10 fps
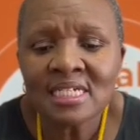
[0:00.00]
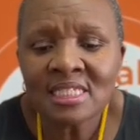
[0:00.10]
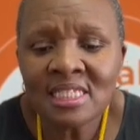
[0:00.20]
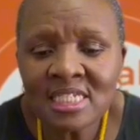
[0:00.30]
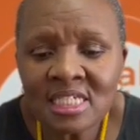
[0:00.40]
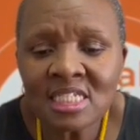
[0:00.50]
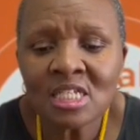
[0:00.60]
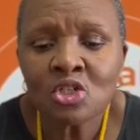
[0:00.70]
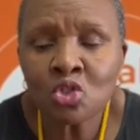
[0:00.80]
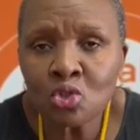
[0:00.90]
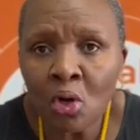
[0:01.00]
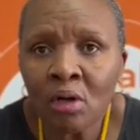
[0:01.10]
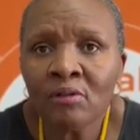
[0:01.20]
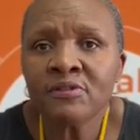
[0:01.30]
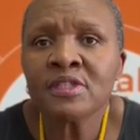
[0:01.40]
this
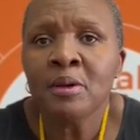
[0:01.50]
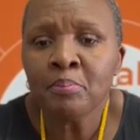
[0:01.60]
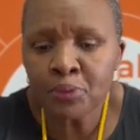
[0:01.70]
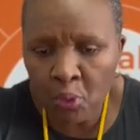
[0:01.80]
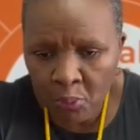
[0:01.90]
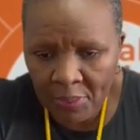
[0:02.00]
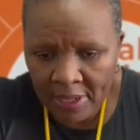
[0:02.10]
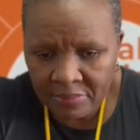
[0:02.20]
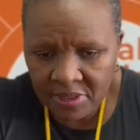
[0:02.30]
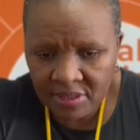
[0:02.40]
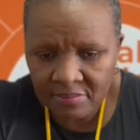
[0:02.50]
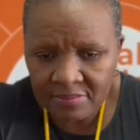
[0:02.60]
solves problems.